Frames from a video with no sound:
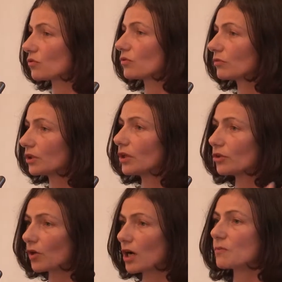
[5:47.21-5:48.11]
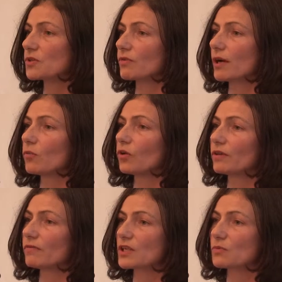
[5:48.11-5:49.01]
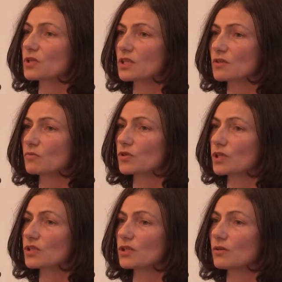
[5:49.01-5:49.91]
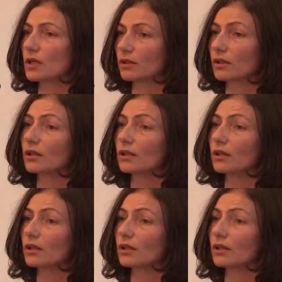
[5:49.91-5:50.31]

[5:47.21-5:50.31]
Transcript: your arms around what the investment is and what it's doing.